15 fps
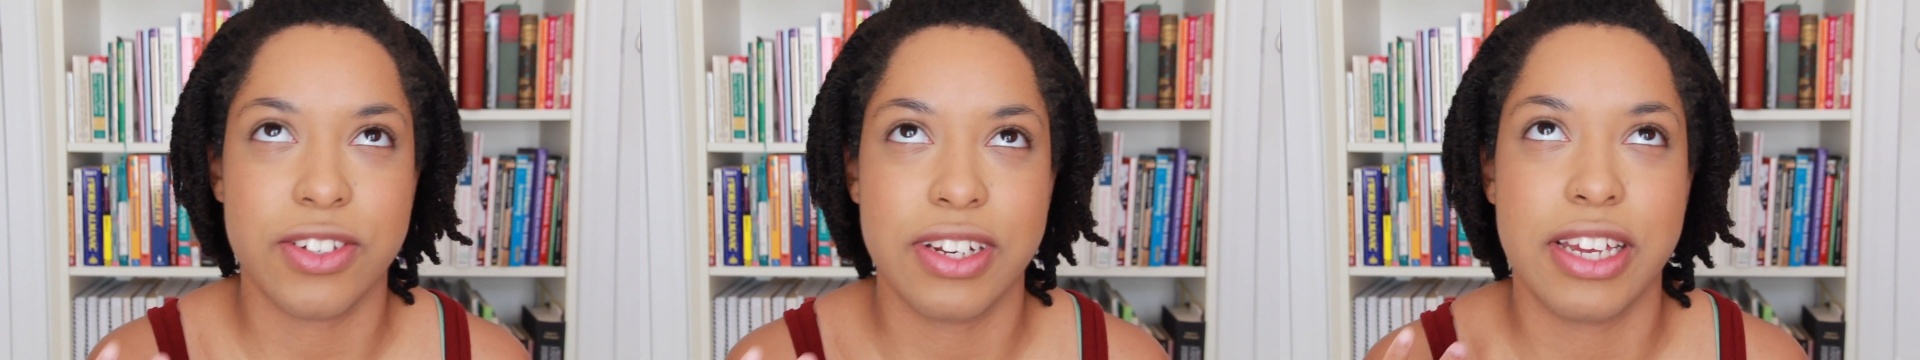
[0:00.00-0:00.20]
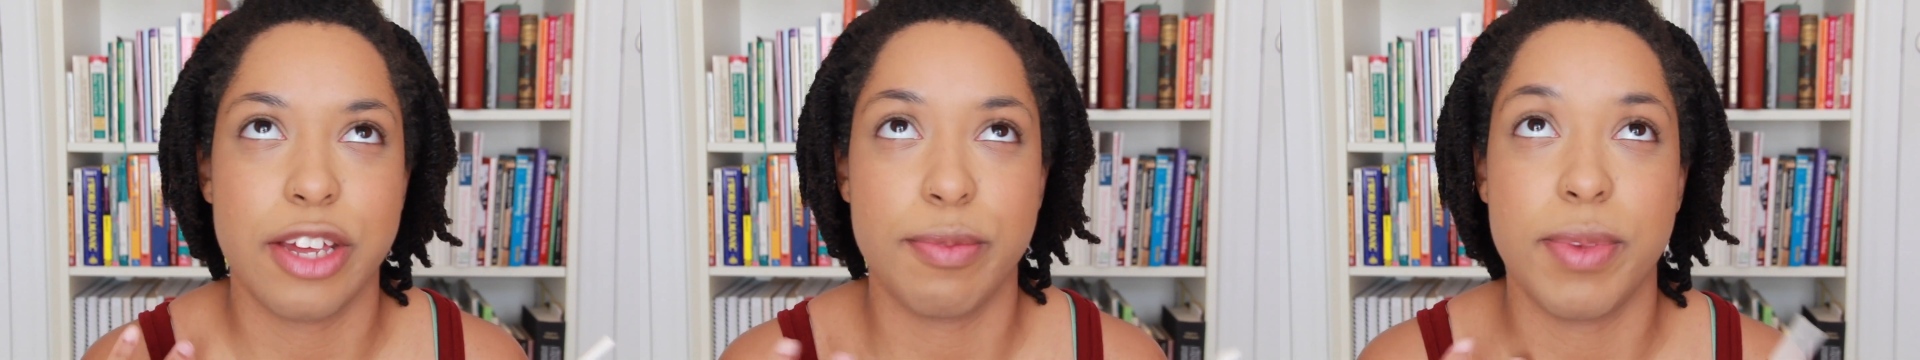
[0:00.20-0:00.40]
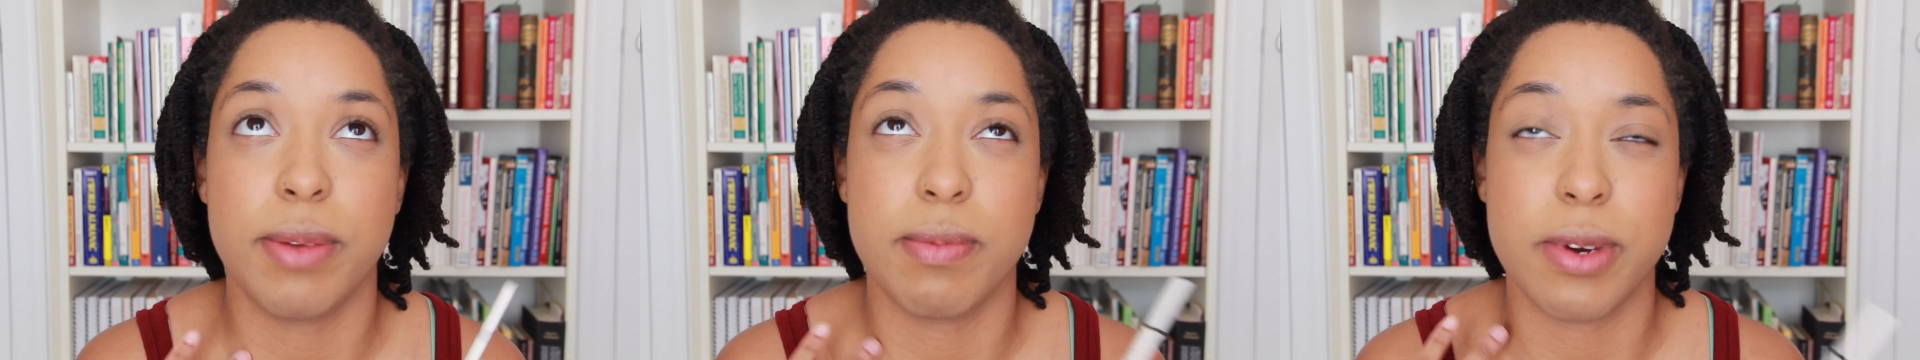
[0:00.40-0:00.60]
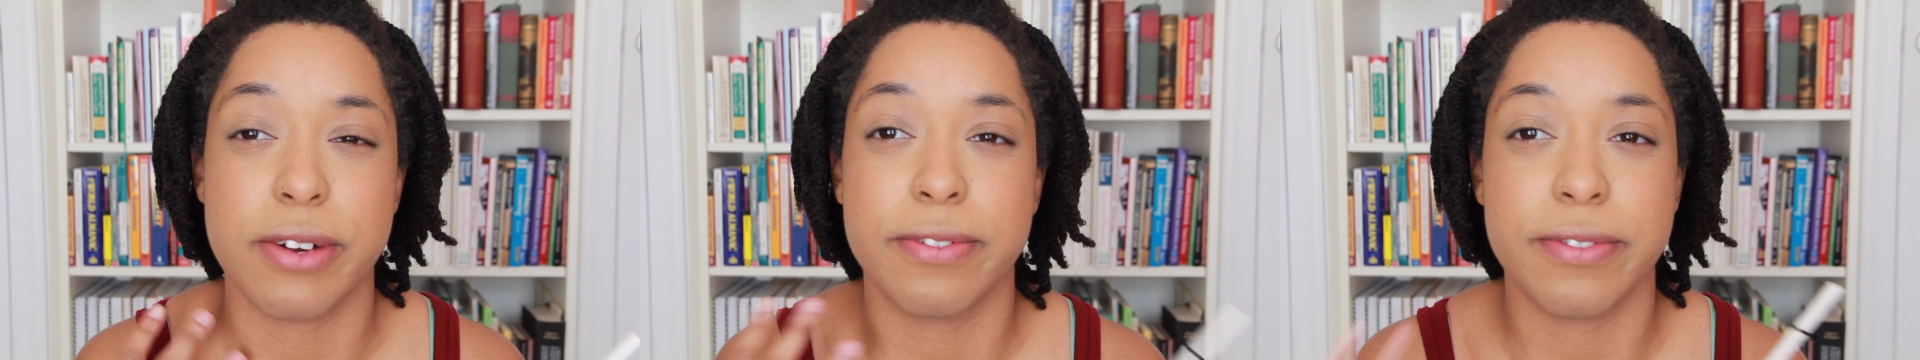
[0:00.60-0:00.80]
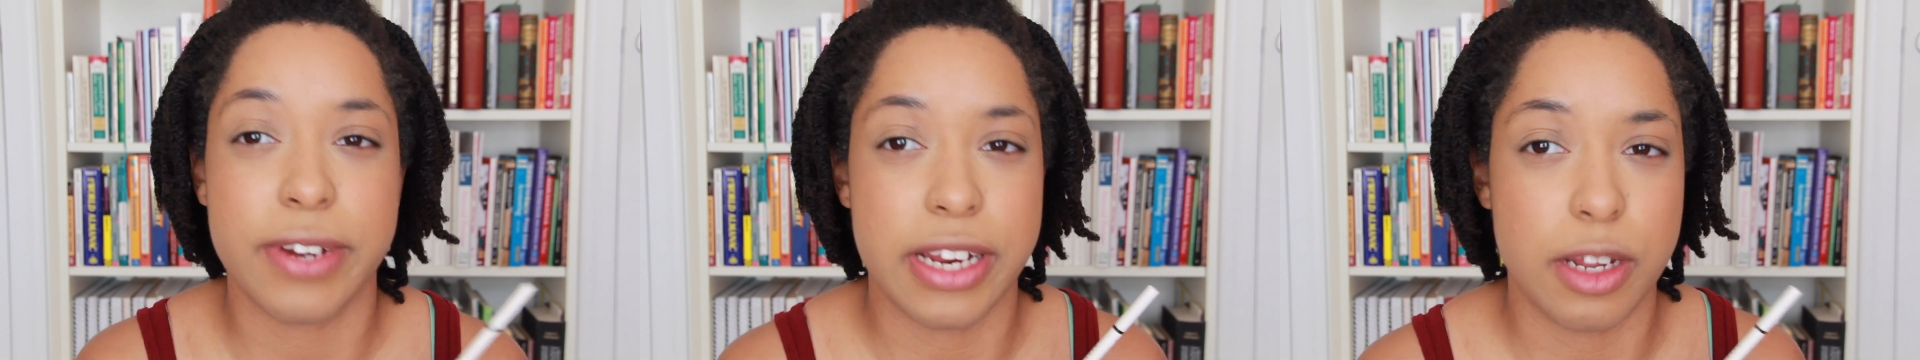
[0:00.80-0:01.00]
going to give me more
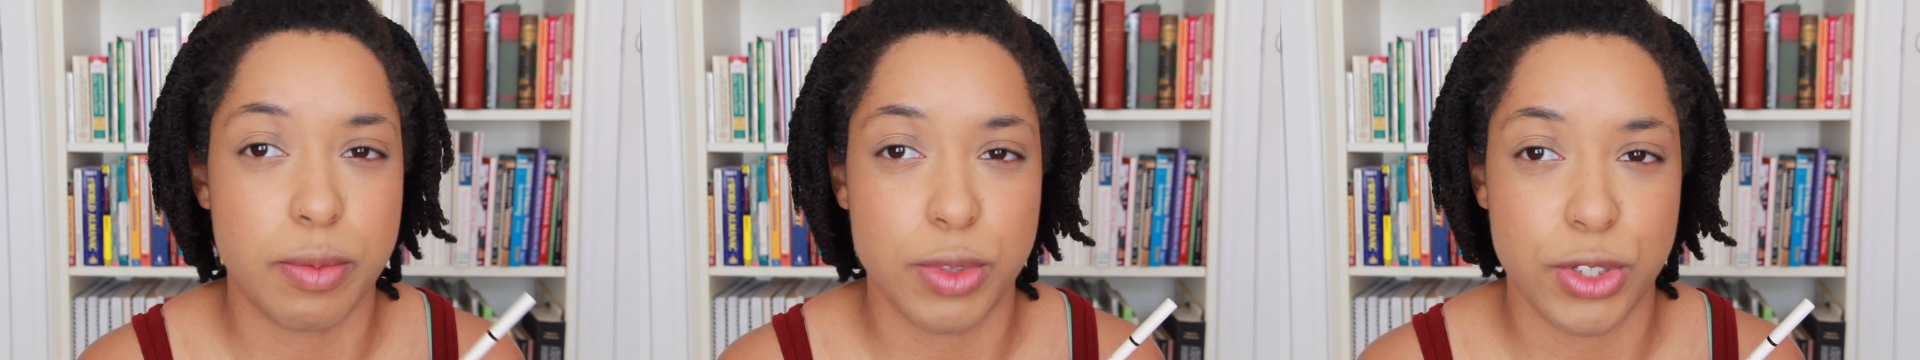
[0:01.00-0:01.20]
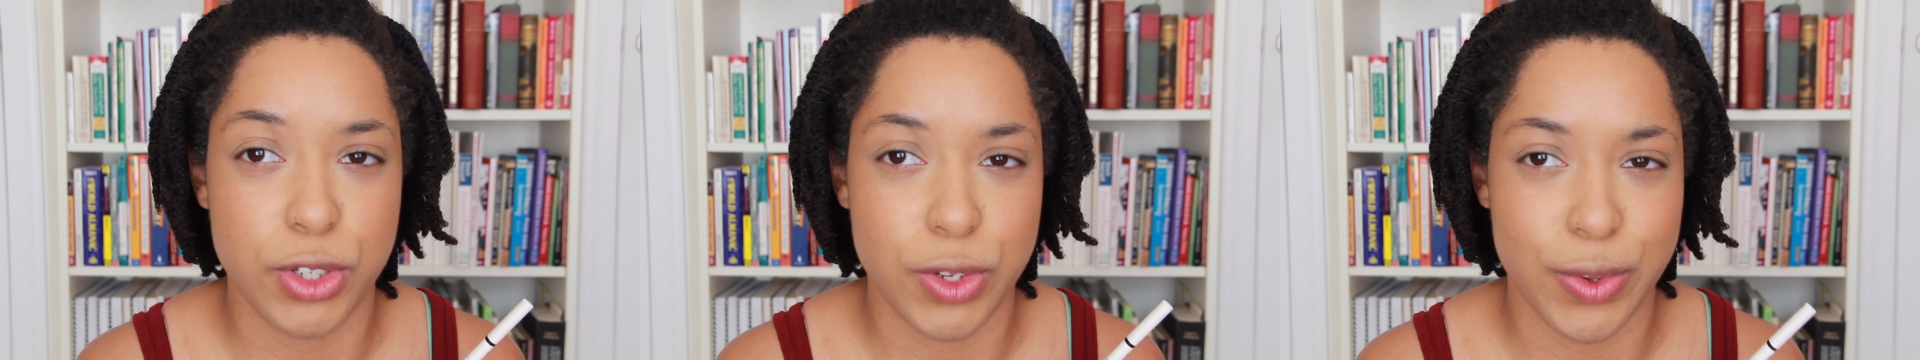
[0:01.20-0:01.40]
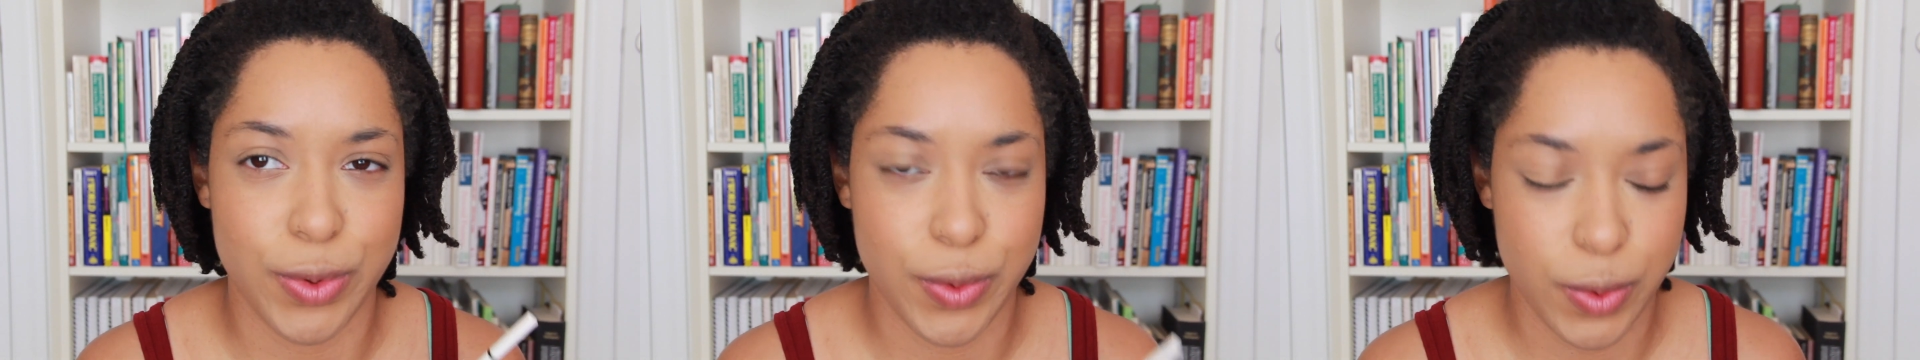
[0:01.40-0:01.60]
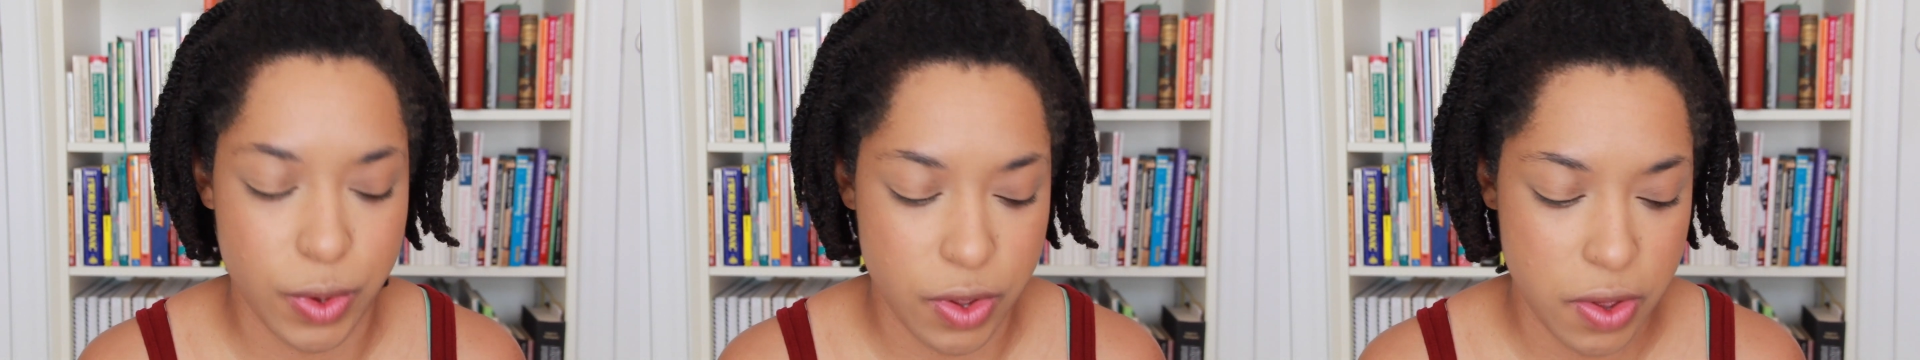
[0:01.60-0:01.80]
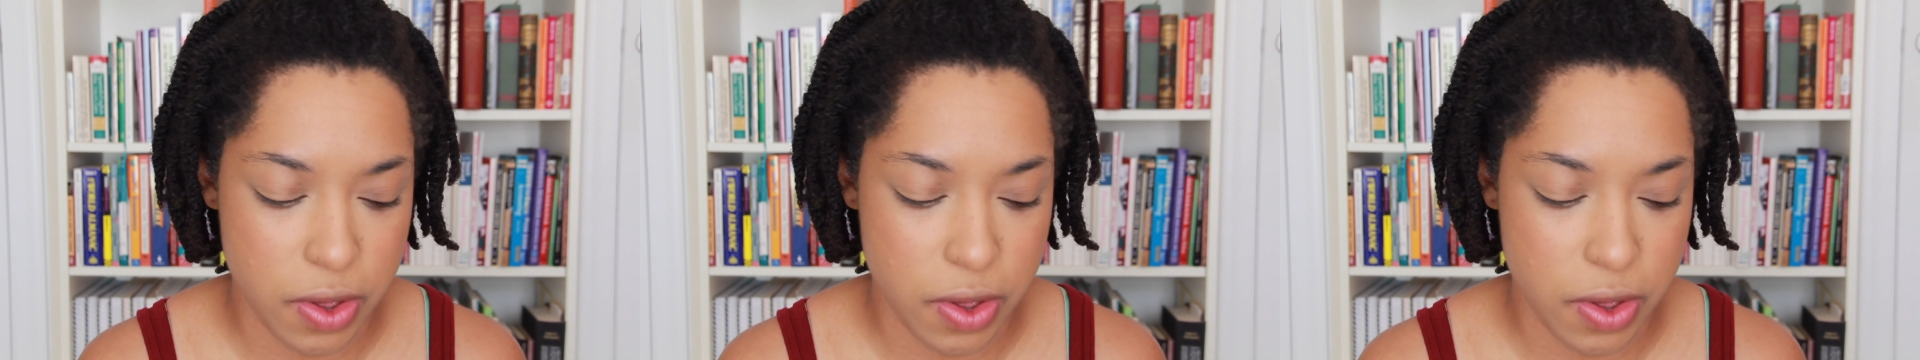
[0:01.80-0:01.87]
freedom to